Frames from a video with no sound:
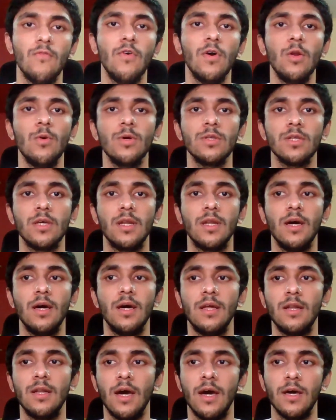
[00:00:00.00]
Follow us on
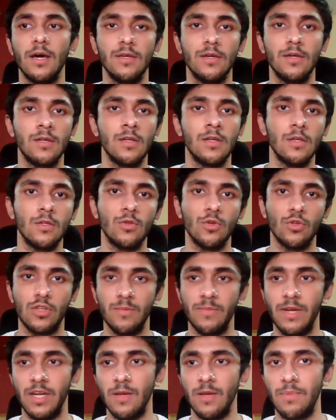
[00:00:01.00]
our other social
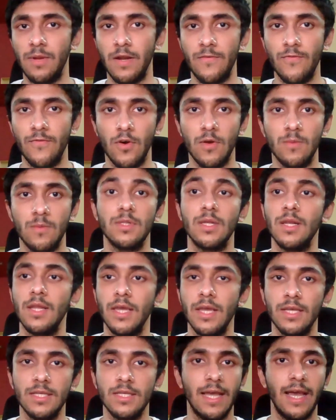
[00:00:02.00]
media platforms. The
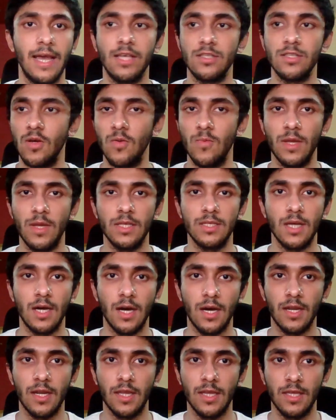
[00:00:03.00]
links, as always,
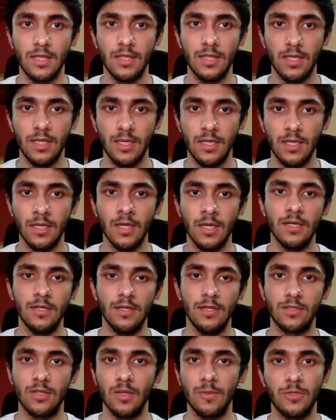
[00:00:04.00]
are in the
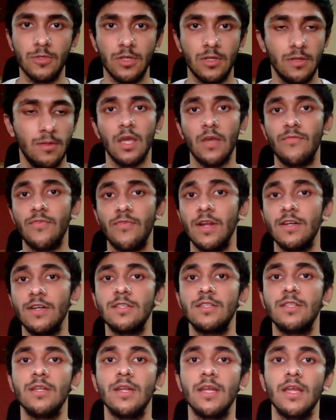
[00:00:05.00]
description. If you're
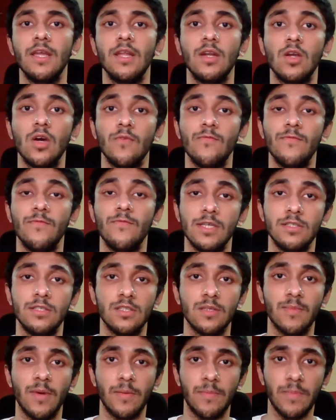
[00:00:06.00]
interested in conversations
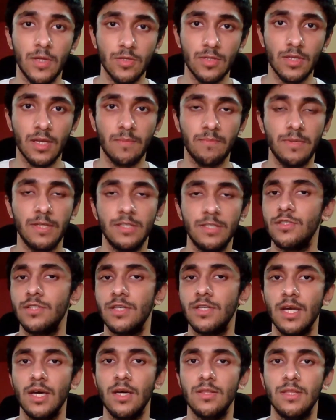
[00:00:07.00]
about music, please do
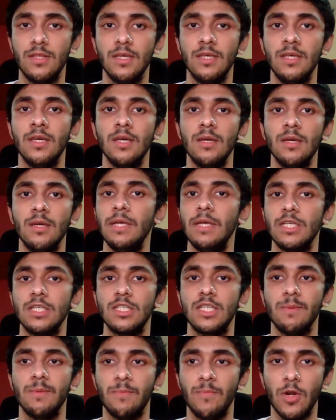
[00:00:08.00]
check out the Basic
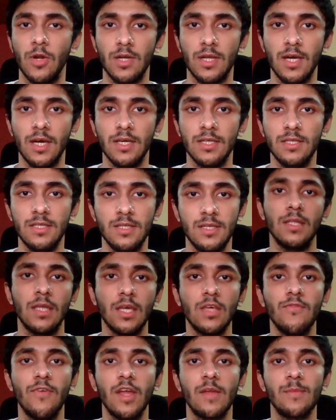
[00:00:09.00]
Trouble podcast. Thank
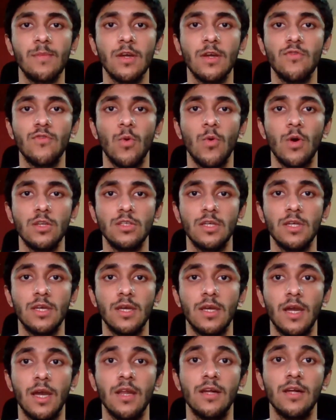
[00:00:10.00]
you very much for
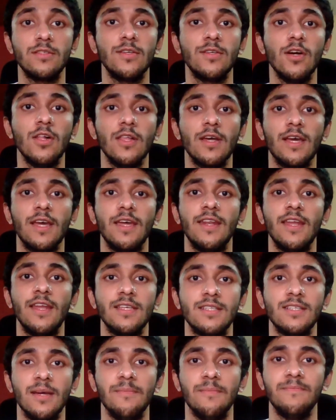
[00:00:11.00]
watching, and I'll see you all again next
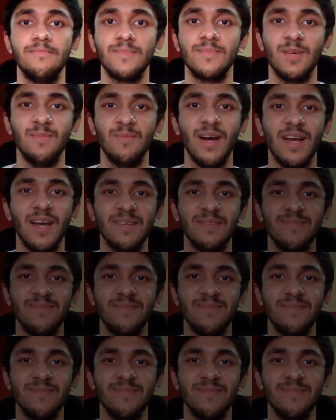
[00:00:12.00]
time. Goodbye.